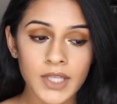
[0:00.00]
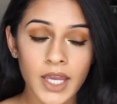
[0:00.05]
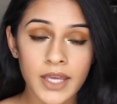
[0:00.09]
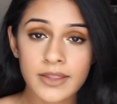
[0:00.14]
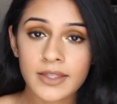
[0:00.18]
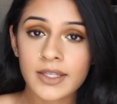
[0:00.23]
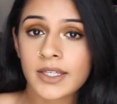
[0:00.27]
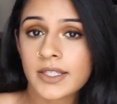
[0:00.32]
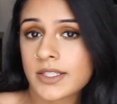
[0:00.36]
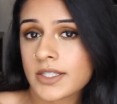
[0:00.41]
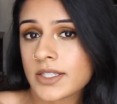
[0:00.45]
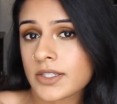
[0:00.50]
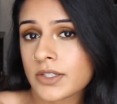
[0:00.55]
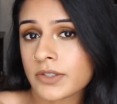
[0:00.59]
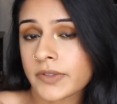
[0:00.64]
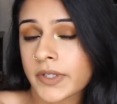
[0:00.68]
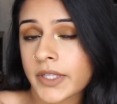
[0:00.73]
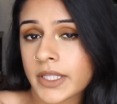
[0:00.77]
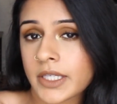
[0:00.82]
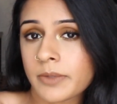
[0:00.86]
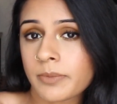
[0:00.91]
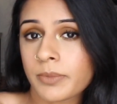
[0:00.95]
I think this is a
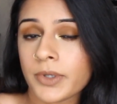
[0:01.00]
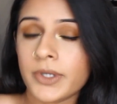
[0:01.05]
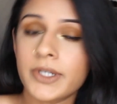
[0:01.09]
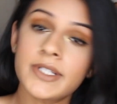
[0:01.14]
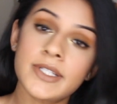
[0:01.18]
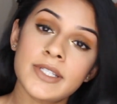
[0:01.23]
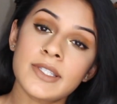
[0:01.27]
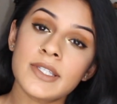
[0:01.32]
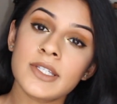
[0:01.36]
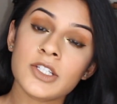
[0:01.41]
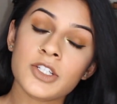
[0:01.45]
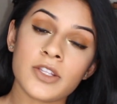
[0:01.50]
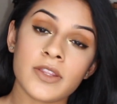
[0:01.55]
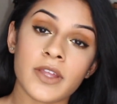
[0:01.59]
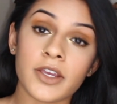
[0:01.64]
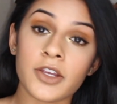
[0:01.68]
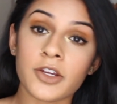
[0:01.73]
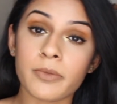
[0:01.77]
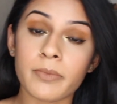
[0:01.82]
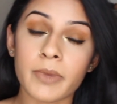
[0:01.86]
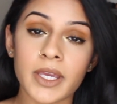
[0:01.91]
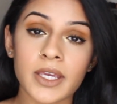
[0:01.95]
really important decision
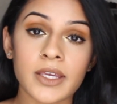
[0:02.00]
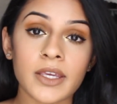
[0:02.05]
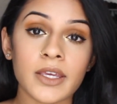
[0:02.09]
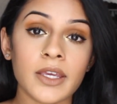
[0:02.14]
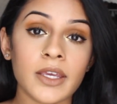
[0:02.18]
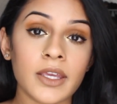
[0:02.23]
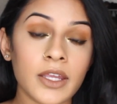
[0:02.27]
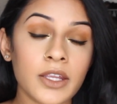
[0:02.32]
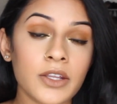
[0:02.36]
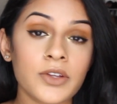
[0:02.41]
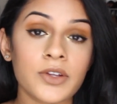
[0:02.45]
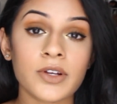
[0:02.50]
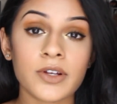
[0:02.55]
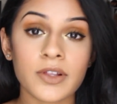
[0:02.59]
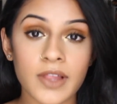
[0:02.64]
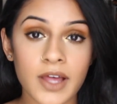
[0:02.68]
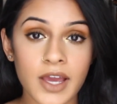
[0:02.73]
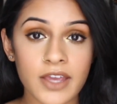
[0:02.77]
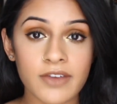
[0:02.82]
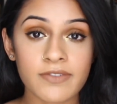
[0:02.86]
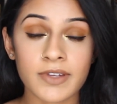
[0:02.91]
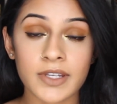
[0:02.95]
that you're making in your
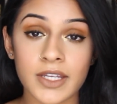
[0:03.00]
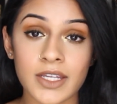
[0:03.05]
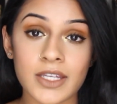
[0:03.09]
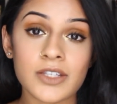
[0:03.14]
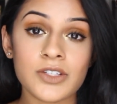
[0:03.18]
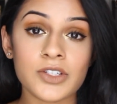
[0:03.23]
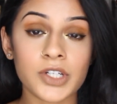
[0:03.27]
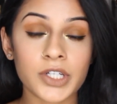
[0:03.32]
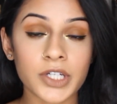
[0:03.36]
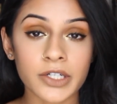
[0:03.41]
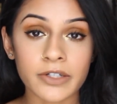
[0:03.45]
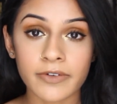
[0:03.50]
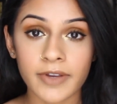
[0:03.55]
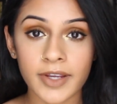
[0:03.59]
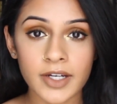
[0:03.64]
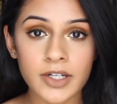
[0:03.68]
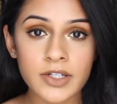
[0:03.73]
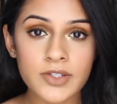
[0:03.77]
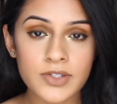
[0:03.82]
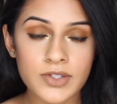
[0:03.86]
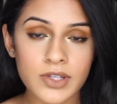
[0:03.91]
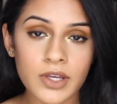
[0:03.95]
life and in your
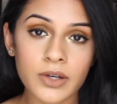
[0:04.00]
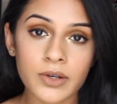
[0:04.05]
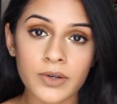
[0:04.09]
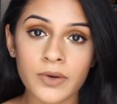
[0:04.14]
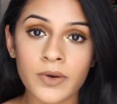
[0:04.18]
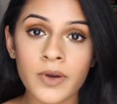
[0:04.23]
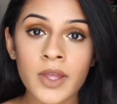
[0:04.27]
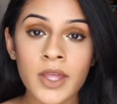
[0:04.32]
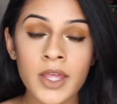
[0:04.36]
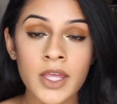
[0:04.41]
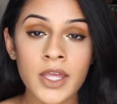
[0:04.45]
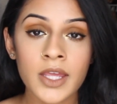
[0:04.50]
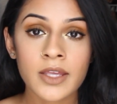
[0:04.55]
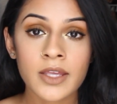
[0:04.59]
career, so